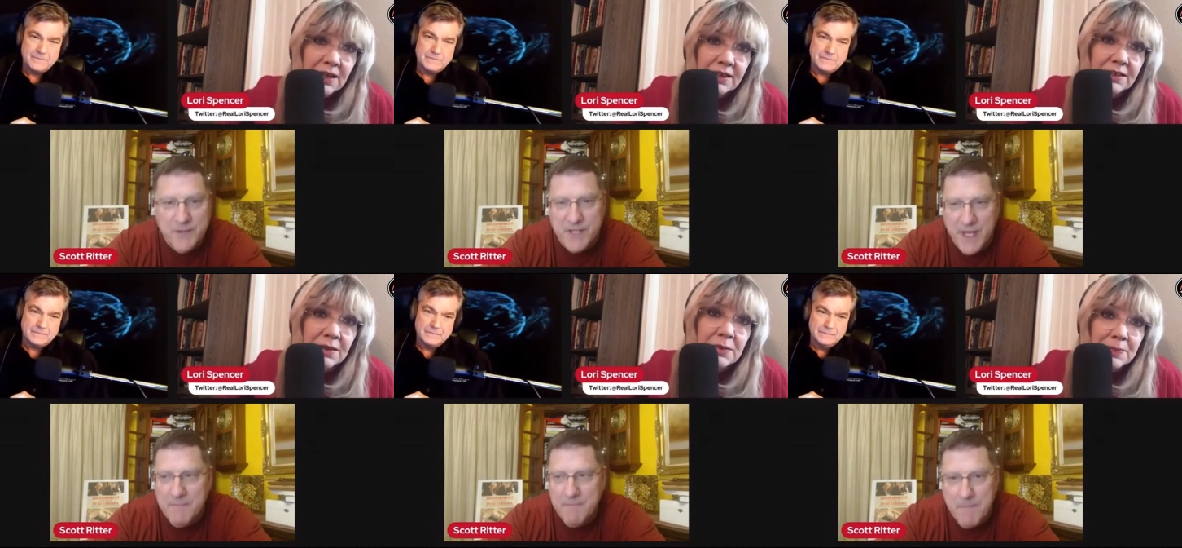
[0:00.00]

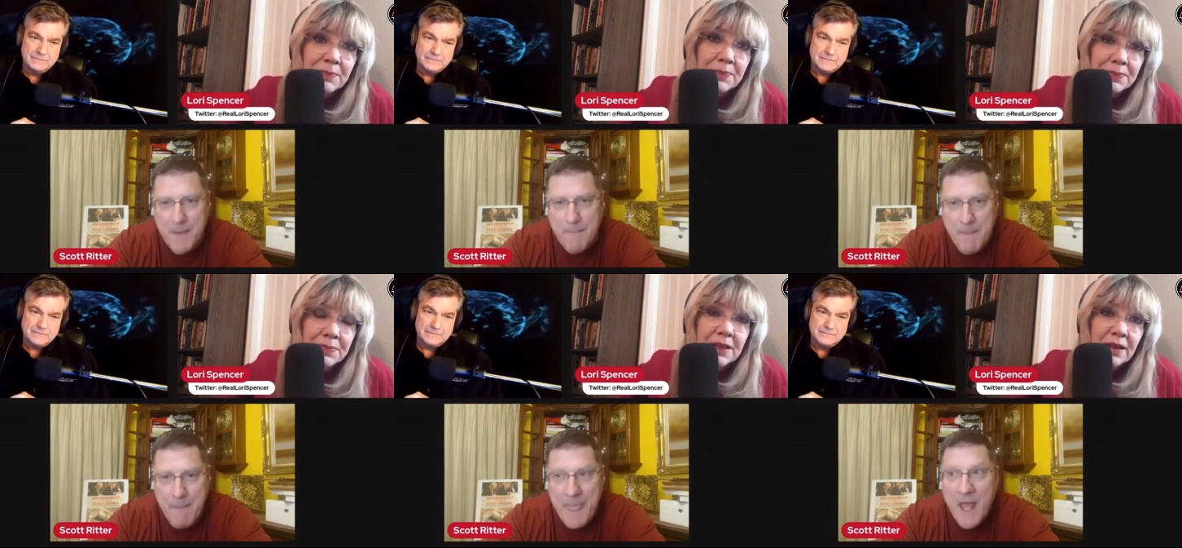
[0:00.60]
Speaker 1: suicide. Yeah.
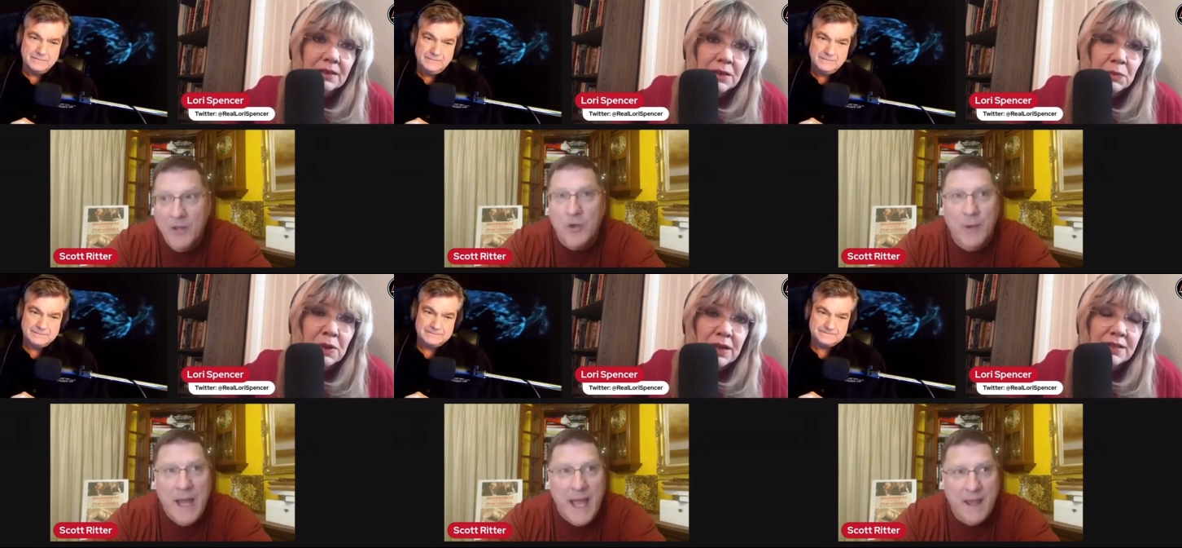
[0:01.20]
Yeah. Look,
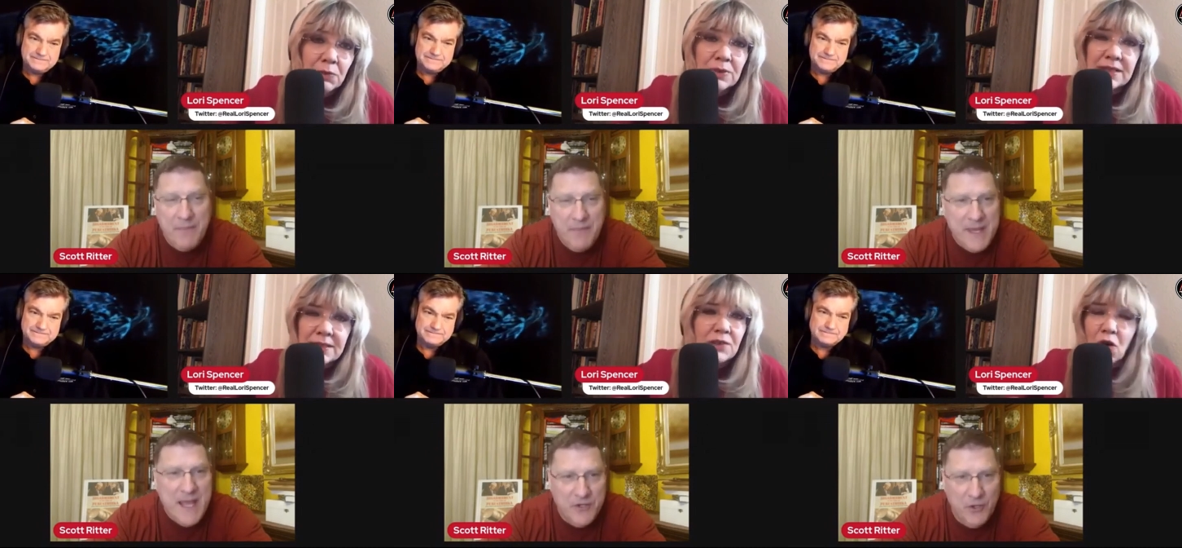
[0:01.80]
because when I, he was I
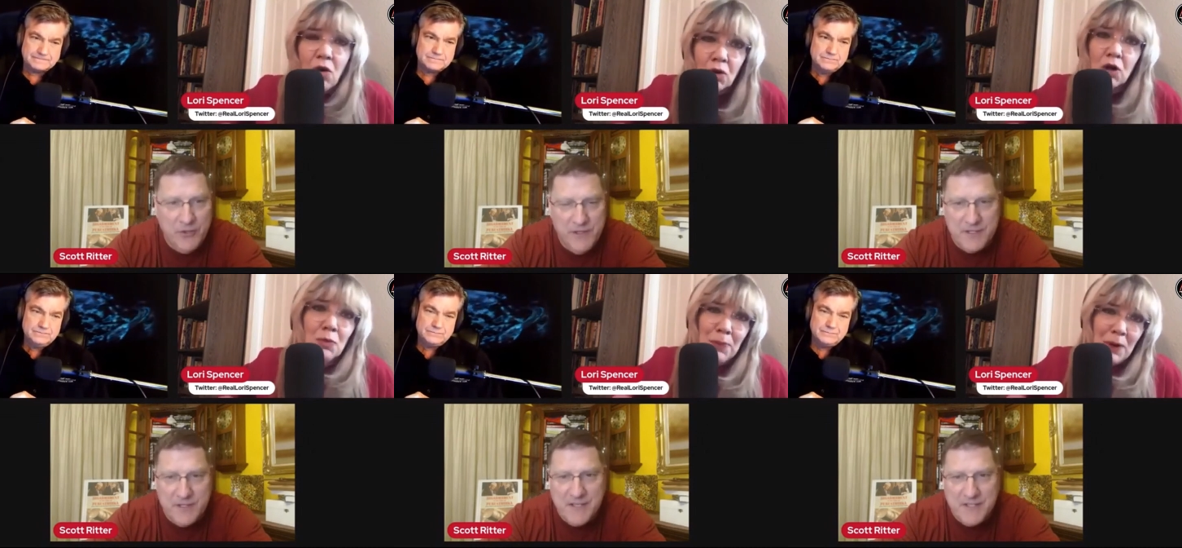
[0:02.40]
such think such a
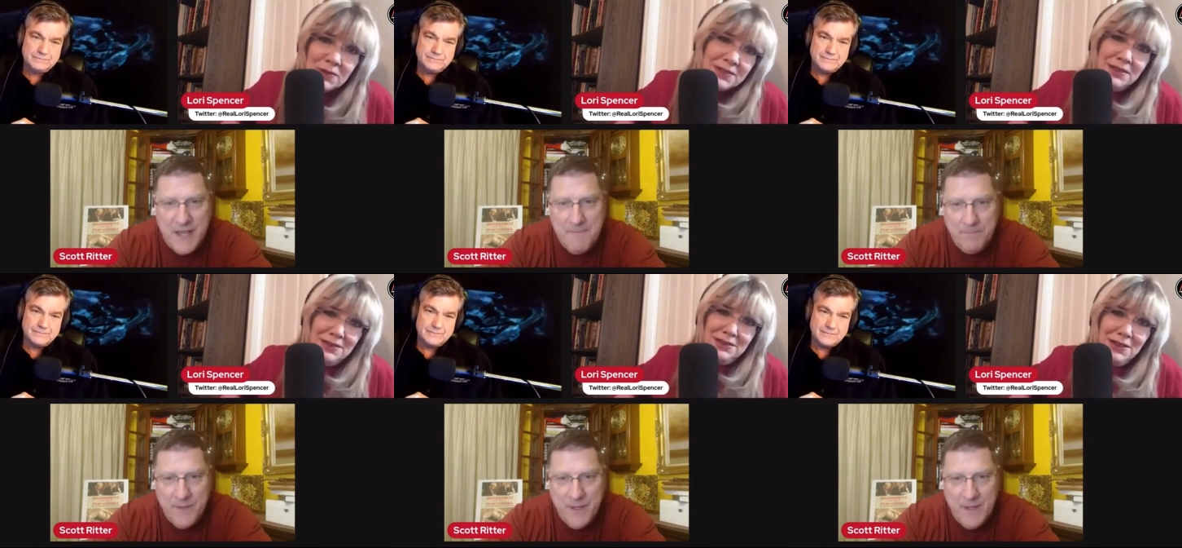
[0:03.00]
horrible you
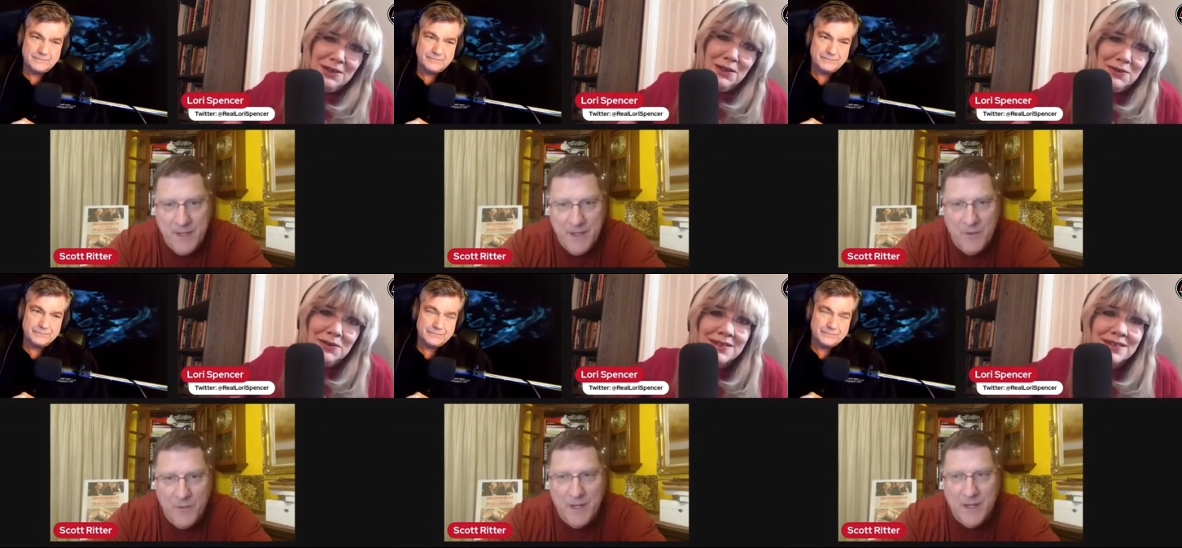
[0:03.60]
person, you know.
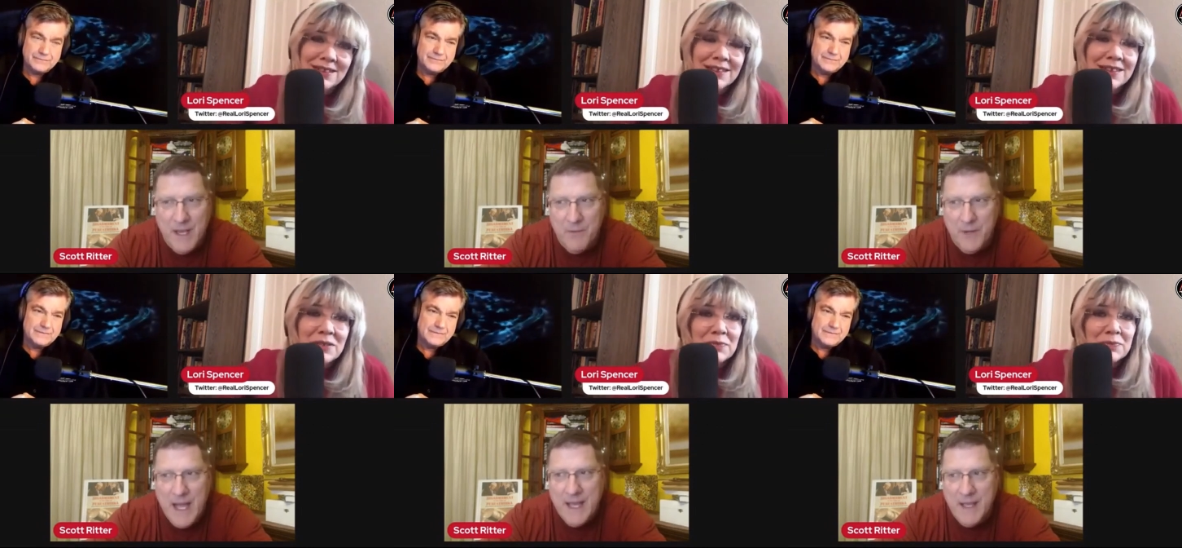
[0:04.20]
Speaker 2: When, yeah.
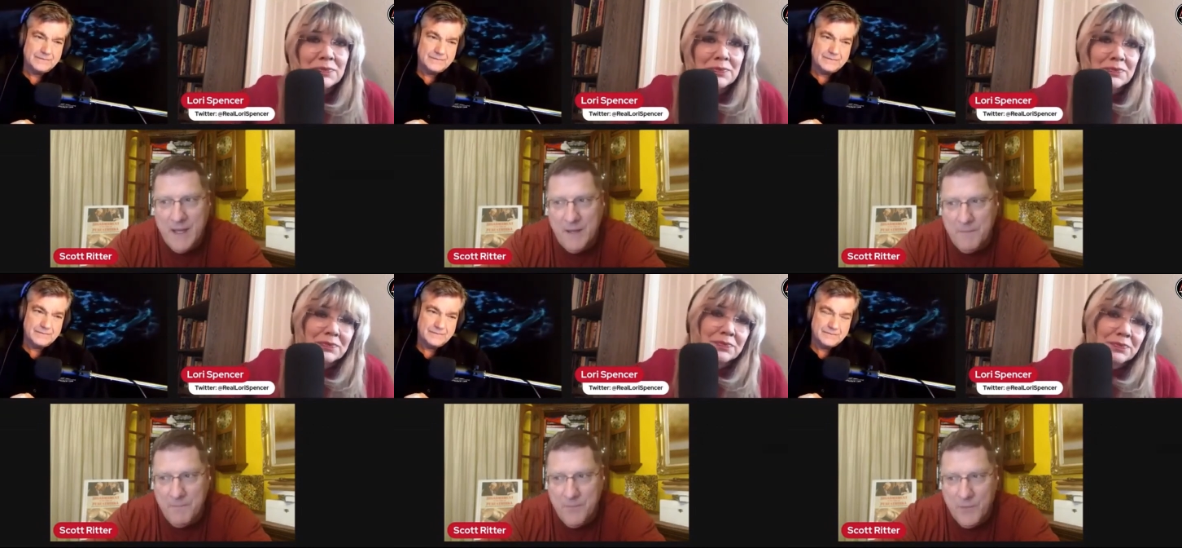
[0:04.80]
When I
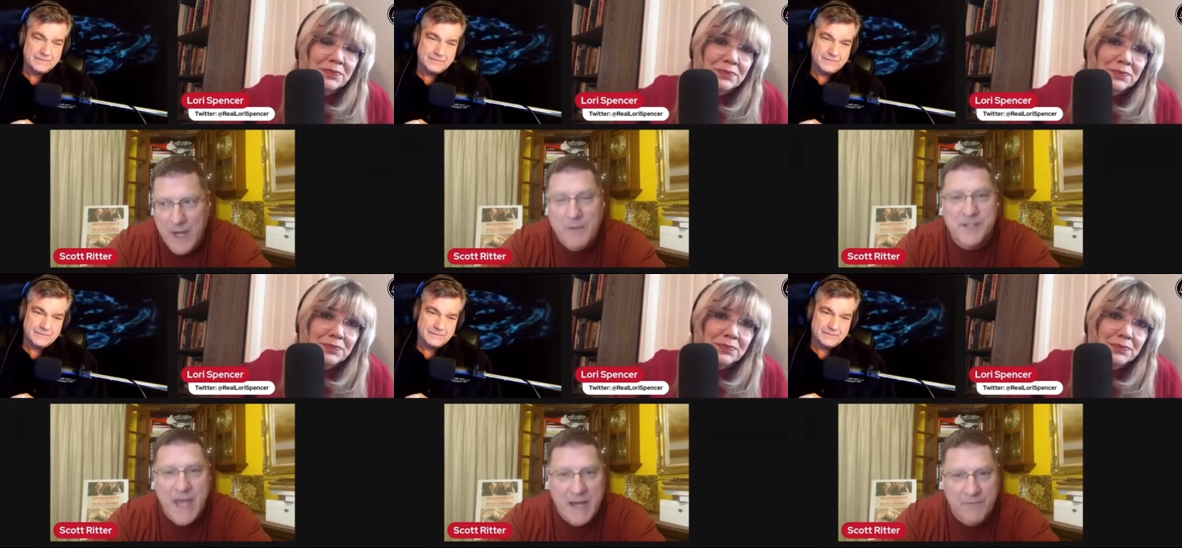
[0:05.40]
uh, when I
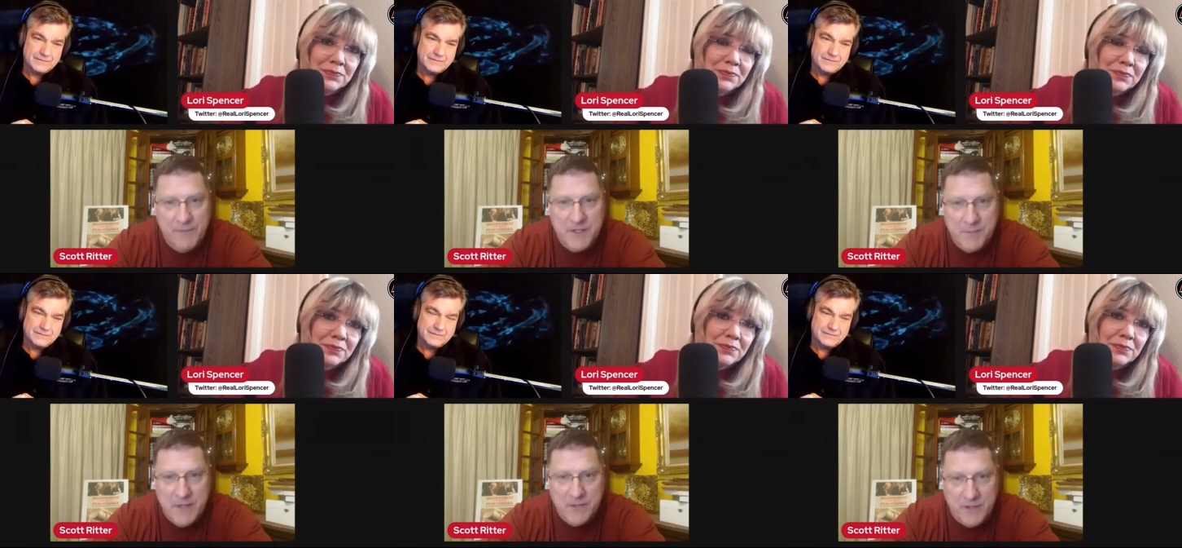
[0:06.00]
resigned from the
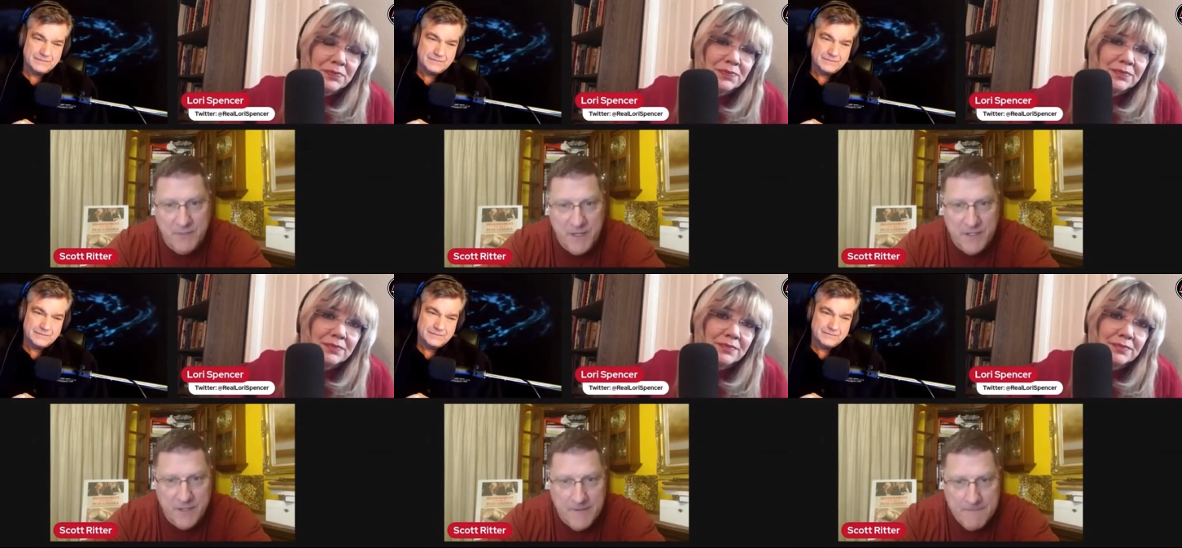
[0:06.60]
special
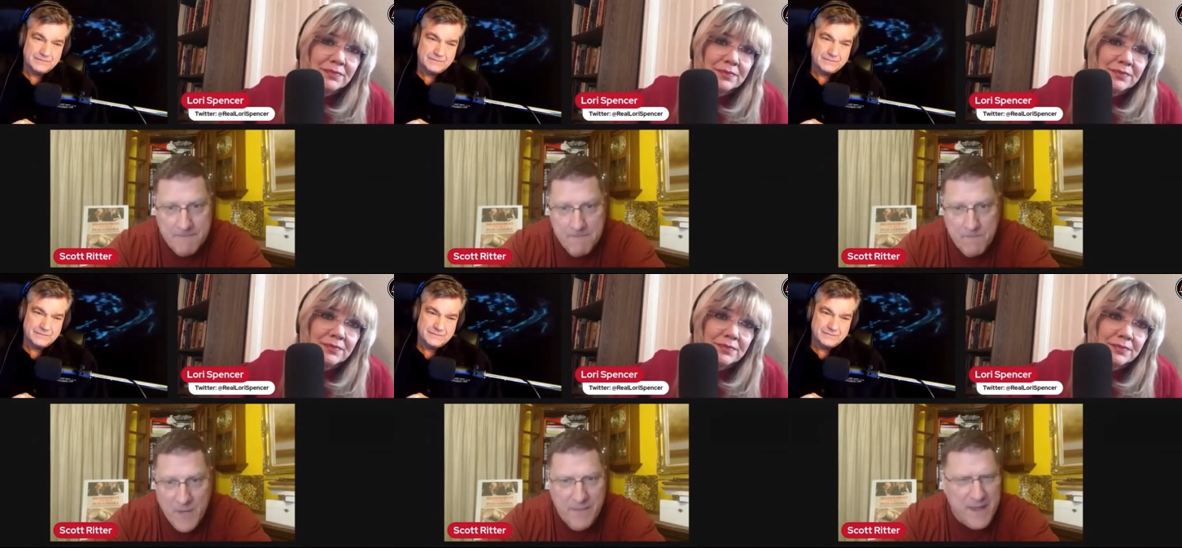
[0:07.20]
commission,
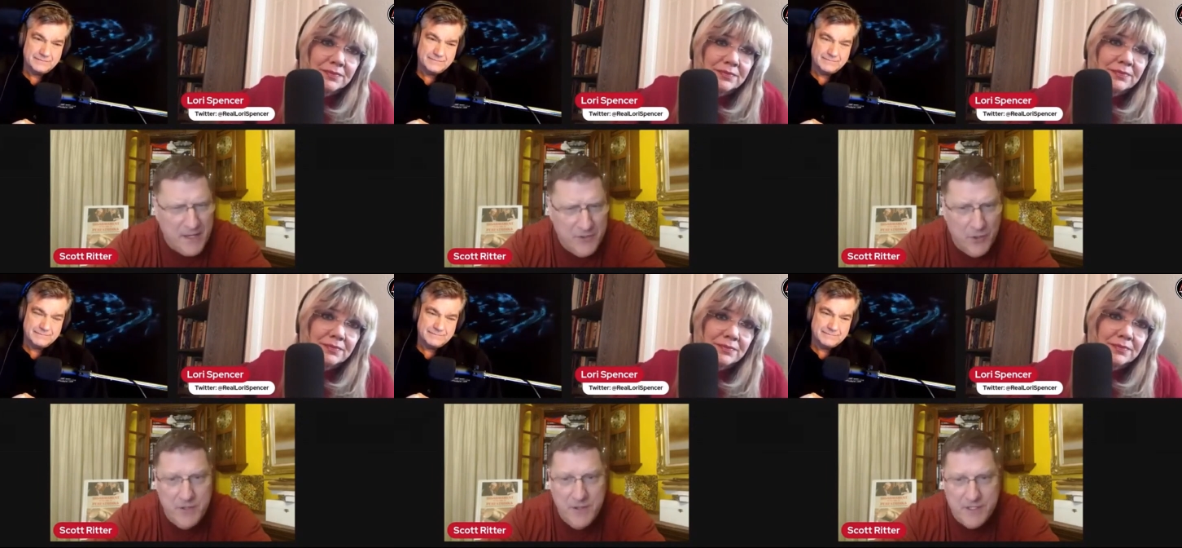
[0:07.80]
I think I told you